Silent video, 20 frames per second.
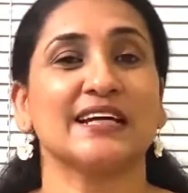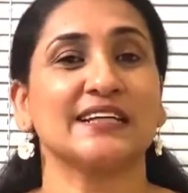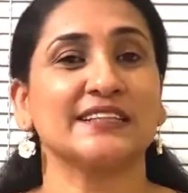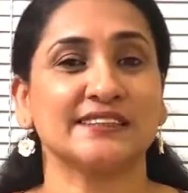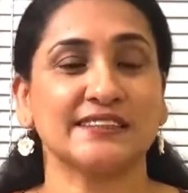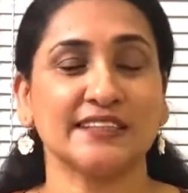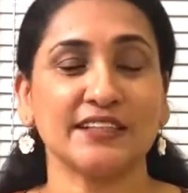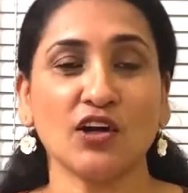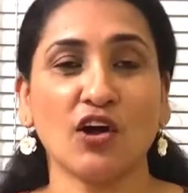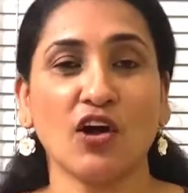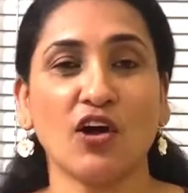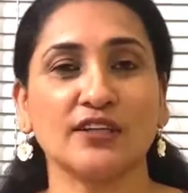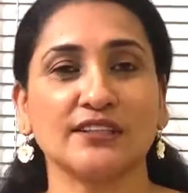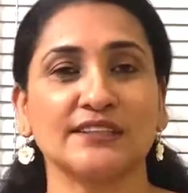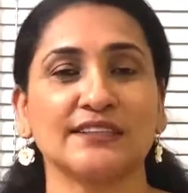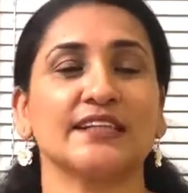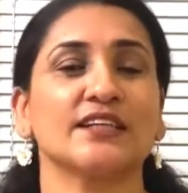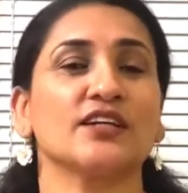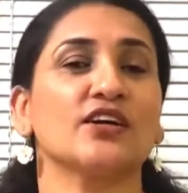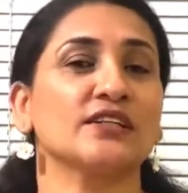like zinc
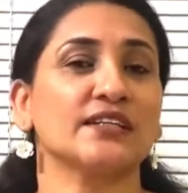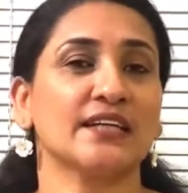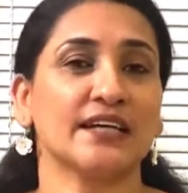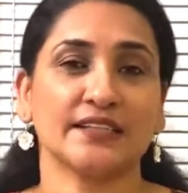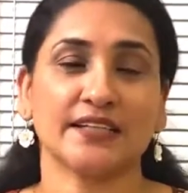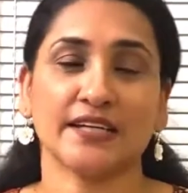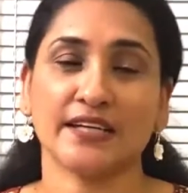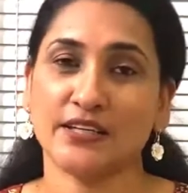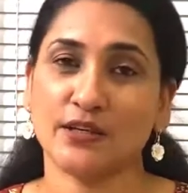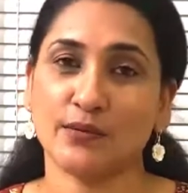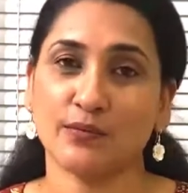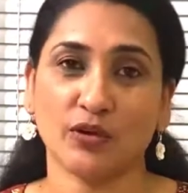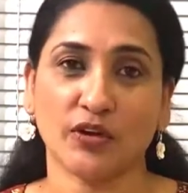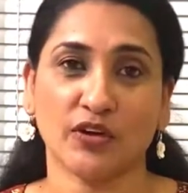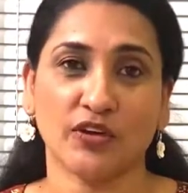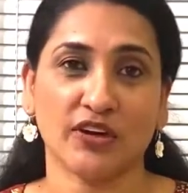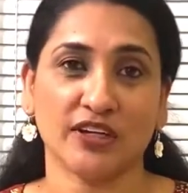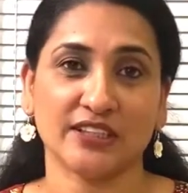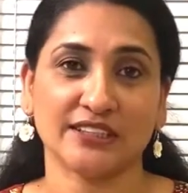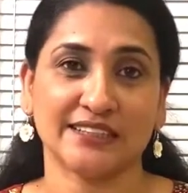oxide or titanium
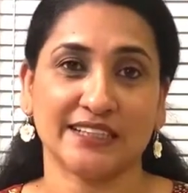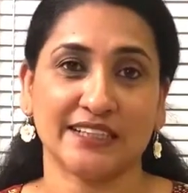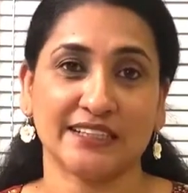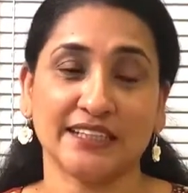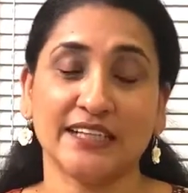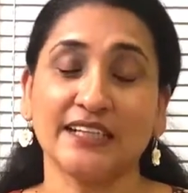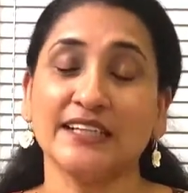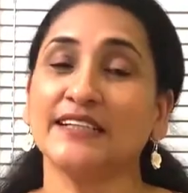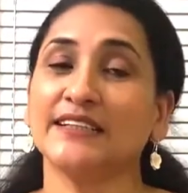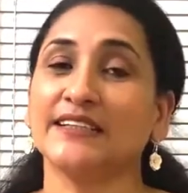dioxide